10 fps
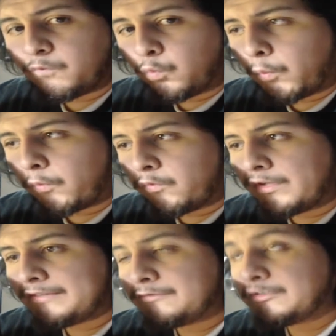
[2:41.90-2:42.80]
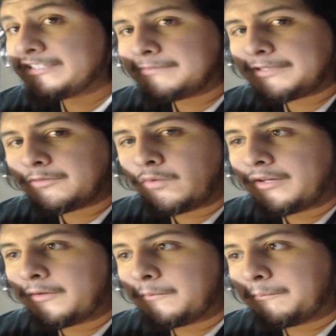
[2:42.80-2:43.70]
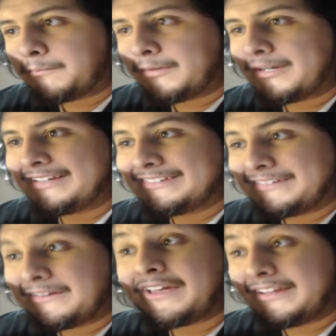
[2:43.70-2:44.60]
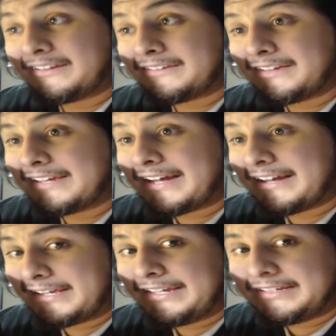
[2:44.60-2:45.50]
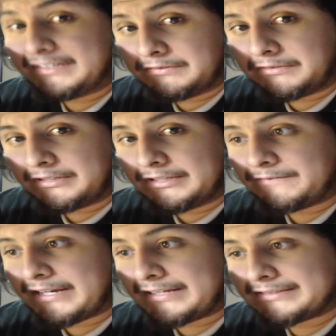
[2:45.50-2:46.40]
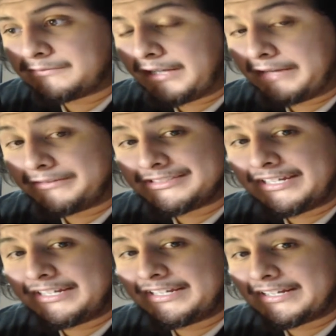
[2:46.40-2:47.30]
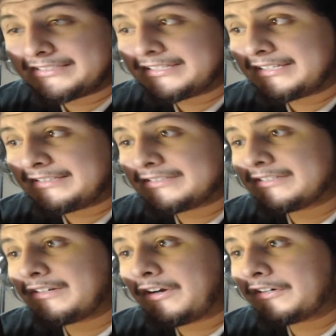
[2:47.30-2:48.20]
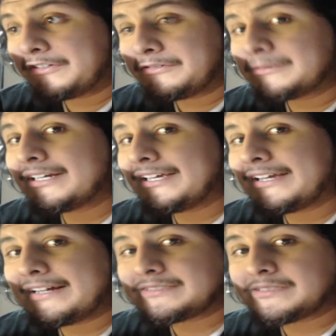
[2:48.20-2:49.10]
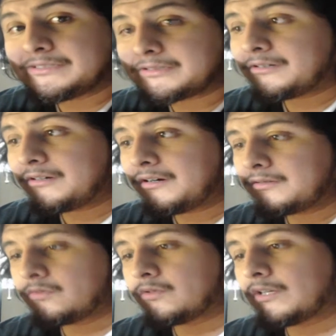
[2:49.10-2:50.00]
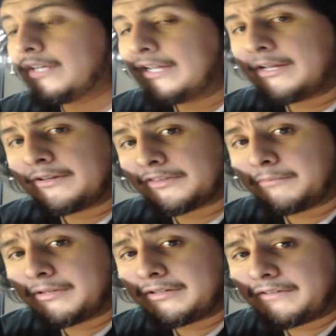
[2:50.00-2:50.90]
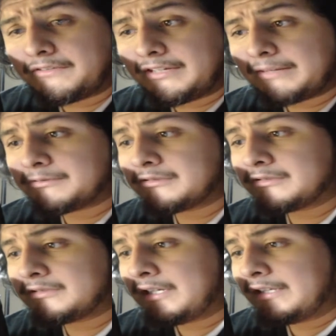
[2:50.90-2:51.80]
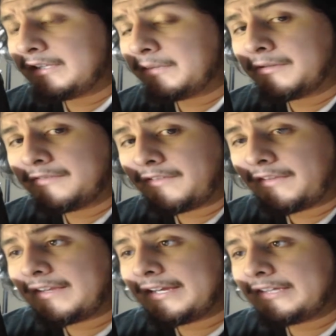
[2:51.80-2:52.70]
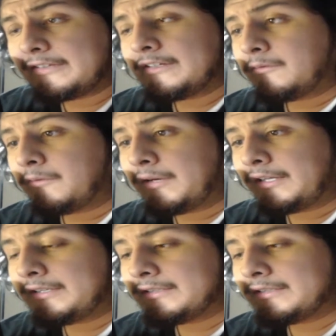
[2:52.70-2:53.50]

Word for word: re reasonably well, but it it got heated really fast. When I was saying it got censored hardcore, it got censored hardcore in the middle of the episodes, in the middle of the night, when he's